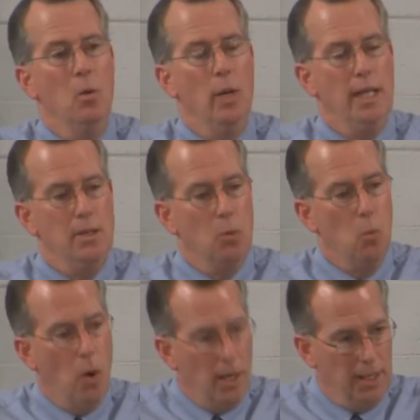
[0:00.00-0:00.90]
We need to
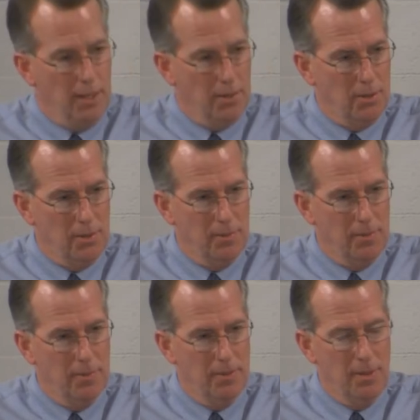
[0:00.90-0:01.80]
want it,
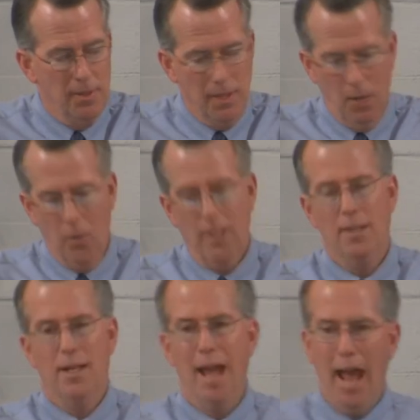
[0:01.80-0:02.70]
and we
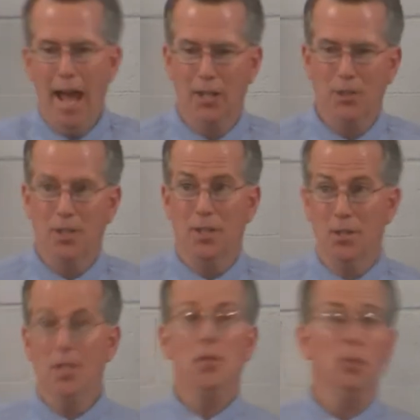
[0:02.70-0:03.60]
need to ask
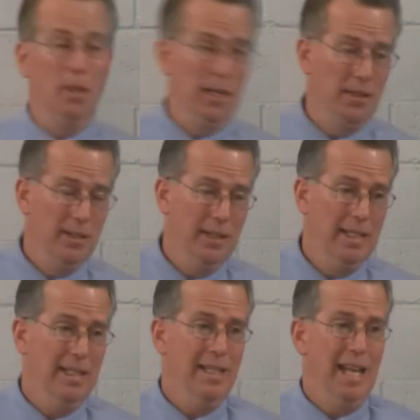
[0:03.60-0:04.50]
continually
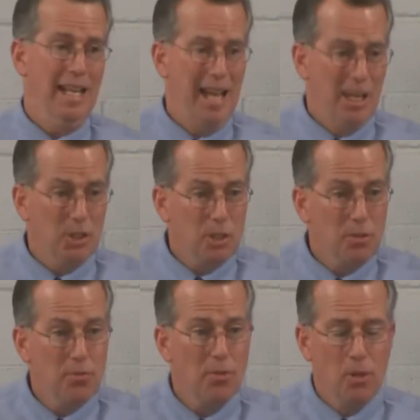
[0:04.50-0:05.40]
and ask
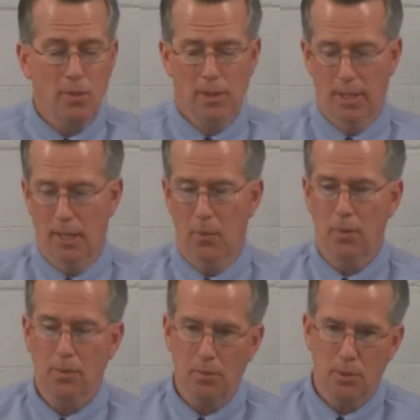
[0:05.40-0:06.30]
fervently
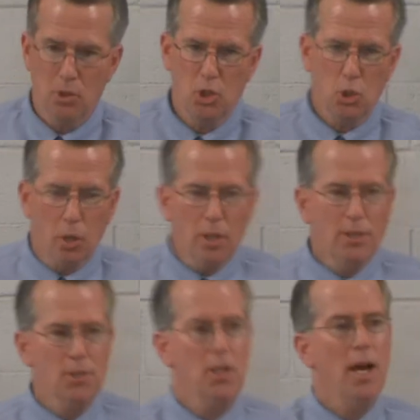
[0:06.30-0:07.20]
with, with strong
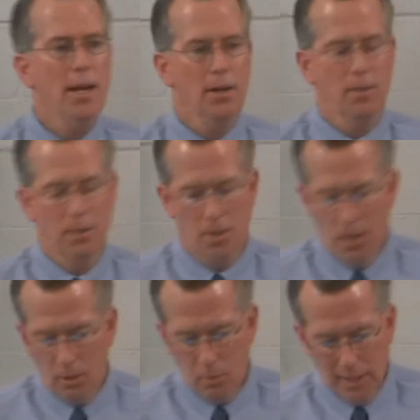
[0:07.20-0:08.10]
desire that
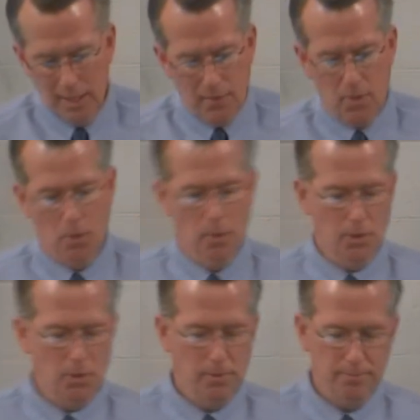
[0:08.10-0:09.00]
God would give it to
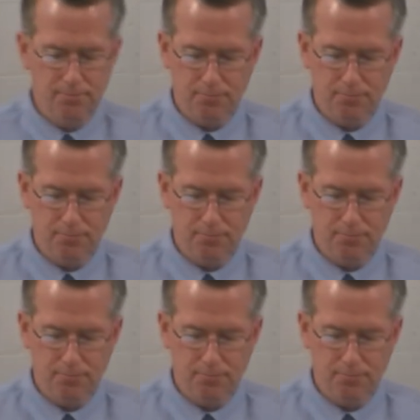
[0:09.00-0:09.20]
us.